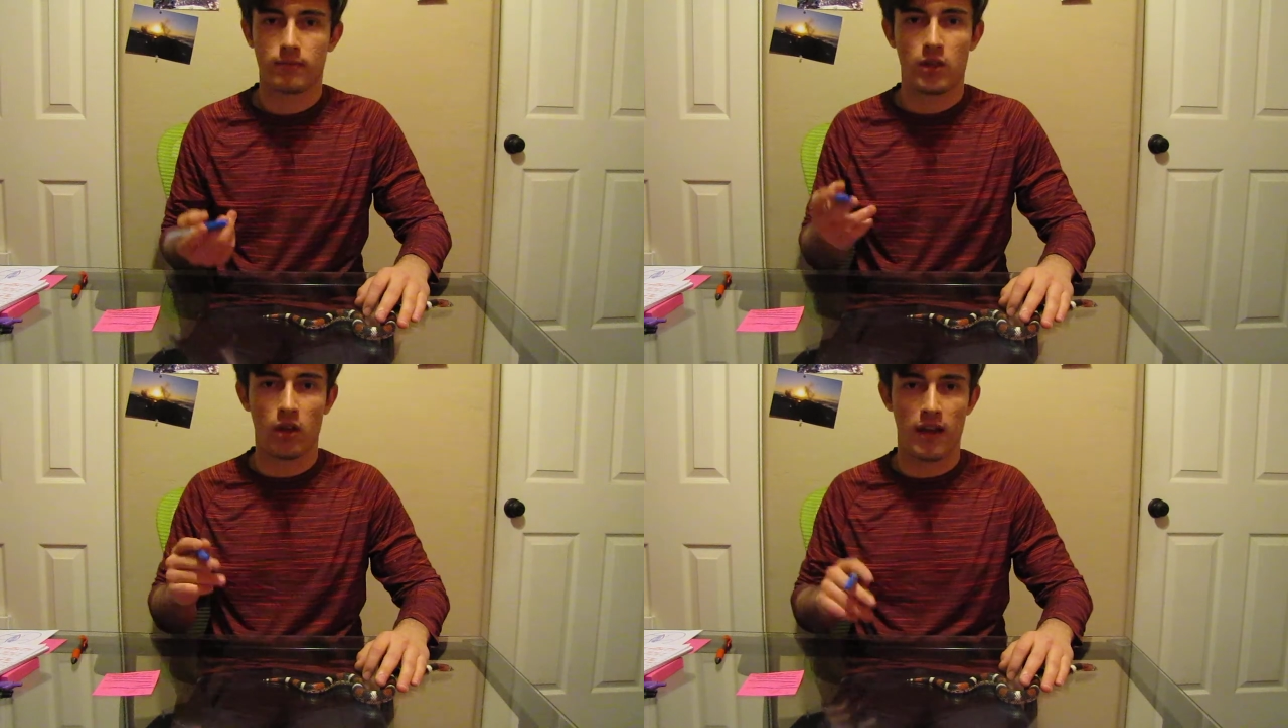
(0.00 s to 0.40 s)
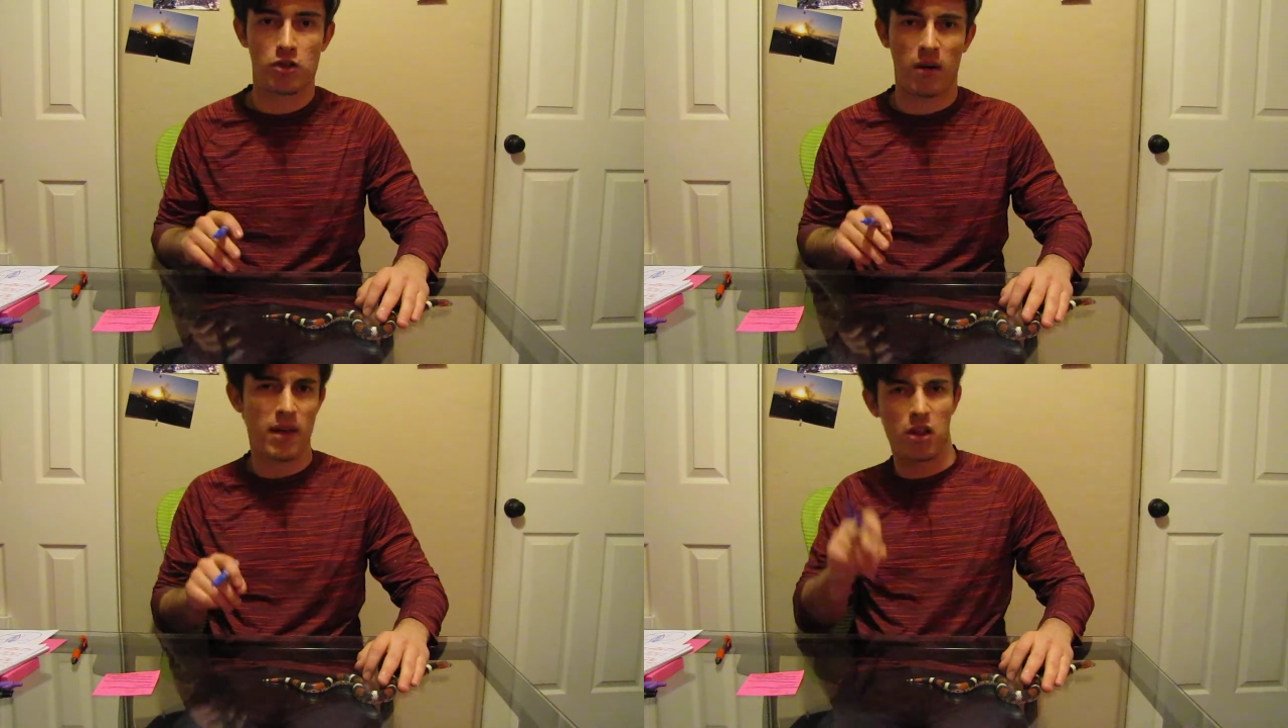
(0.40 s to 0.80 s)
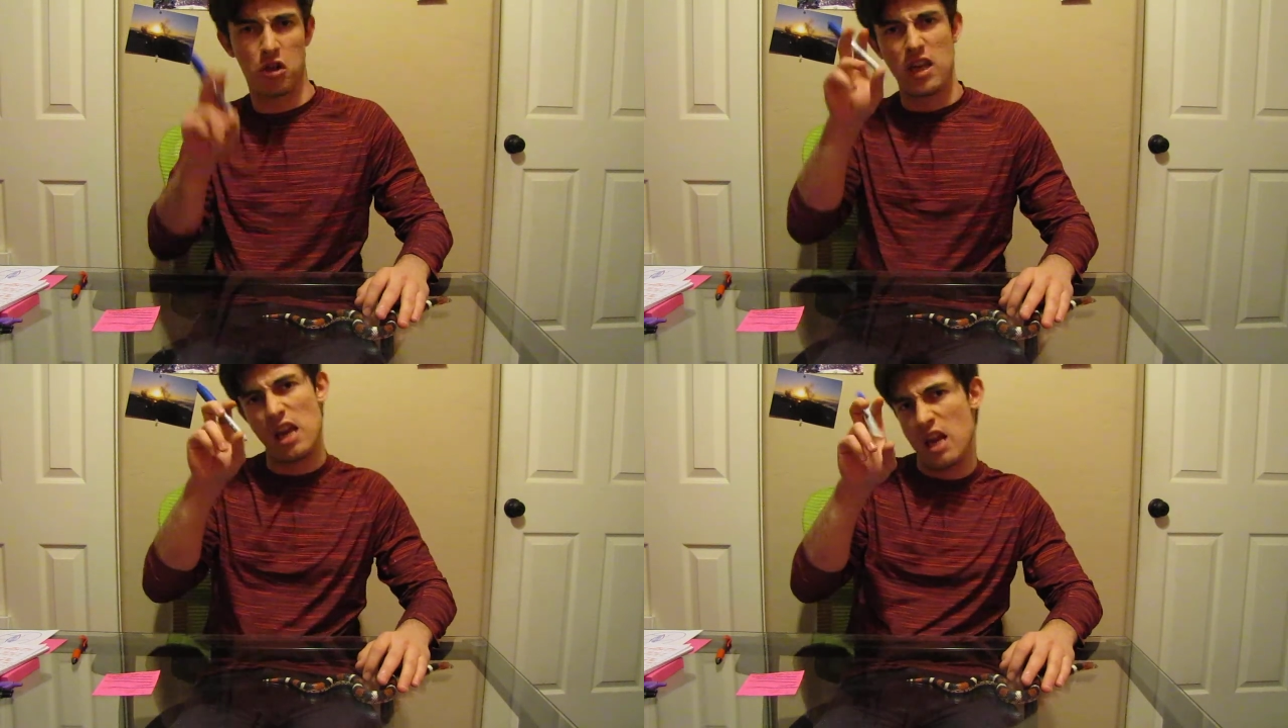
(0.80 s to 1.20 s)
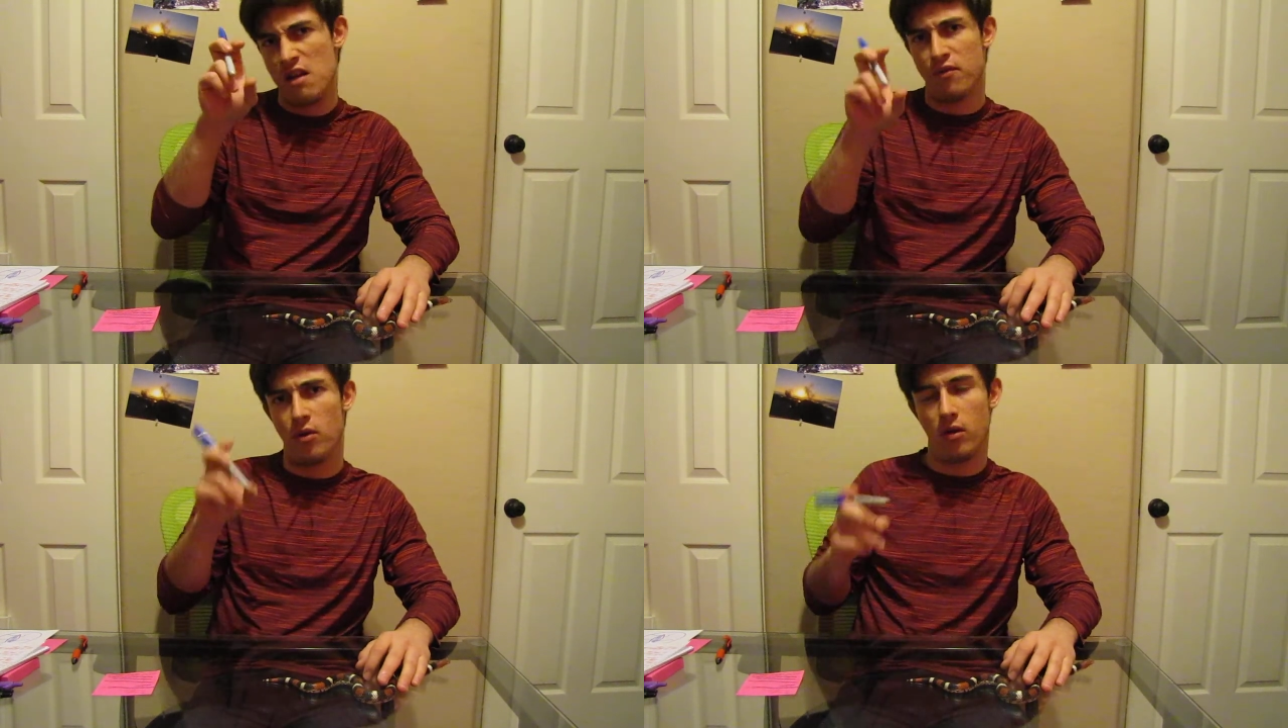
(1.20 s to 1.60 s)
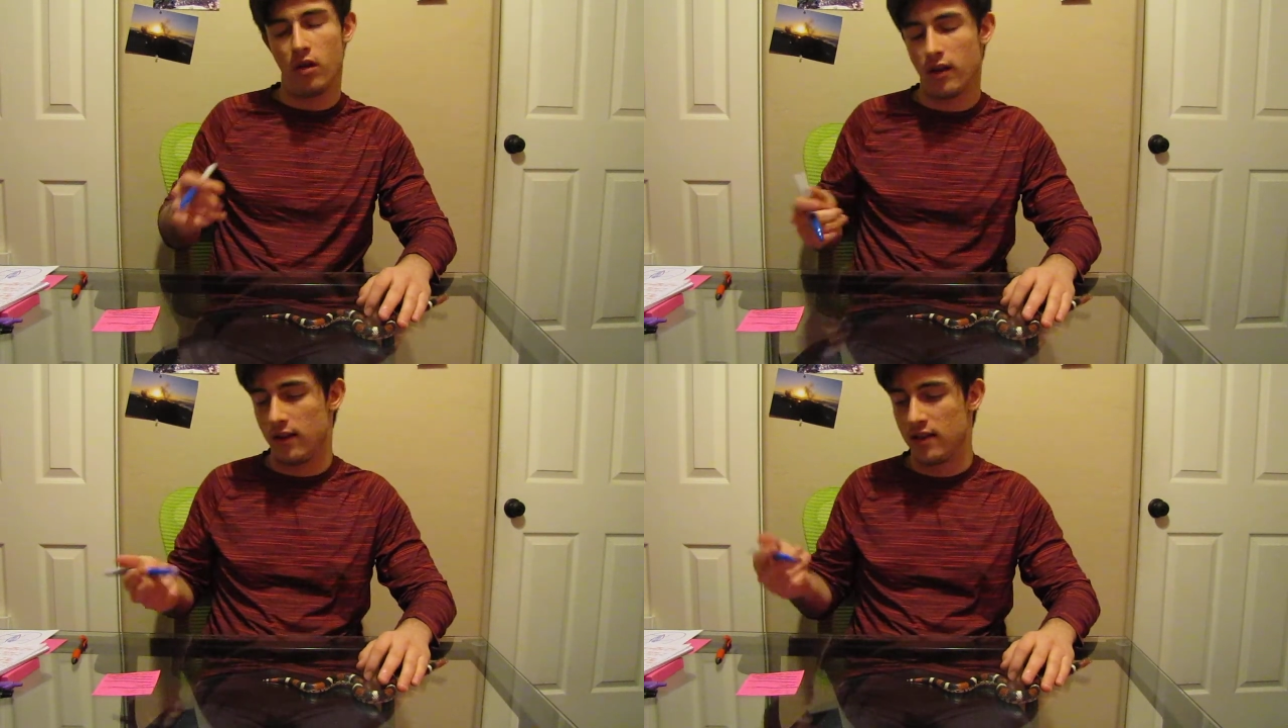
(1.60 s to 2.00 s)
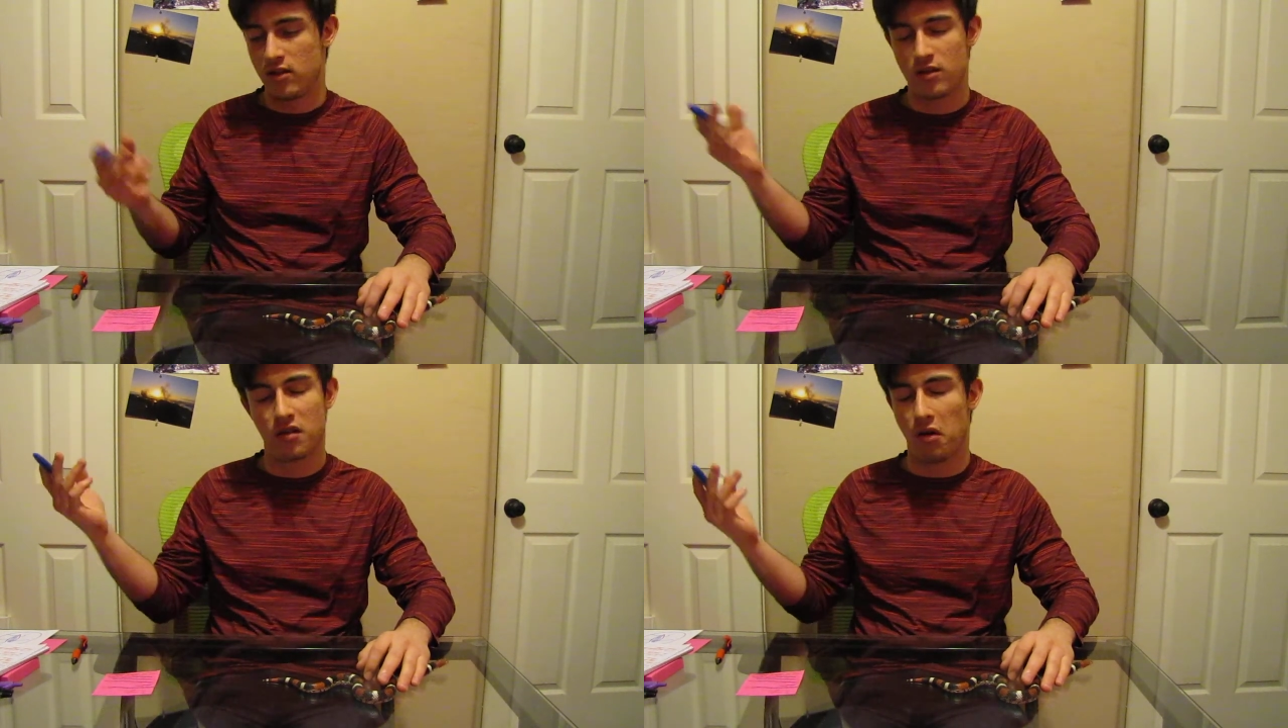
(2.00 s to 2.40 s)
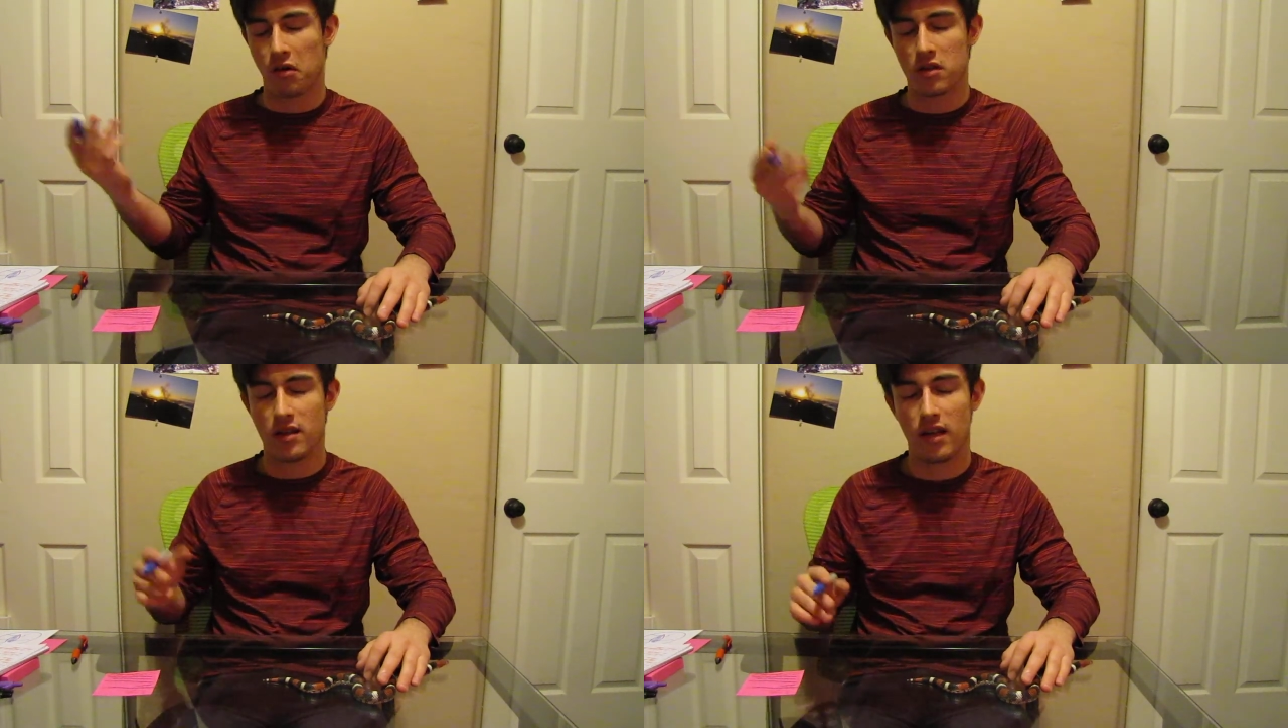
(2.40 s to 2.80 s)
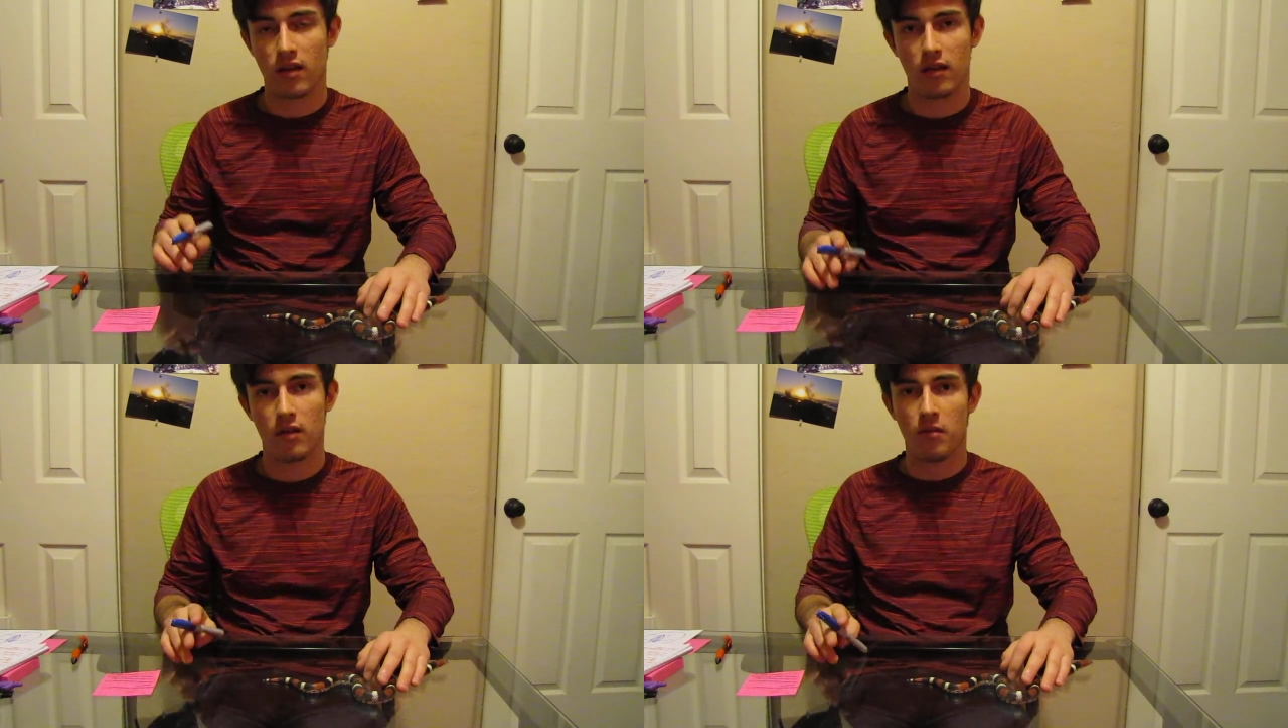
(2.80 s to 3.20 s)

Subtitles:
To like try to make it look evil, and it's just a garter snake.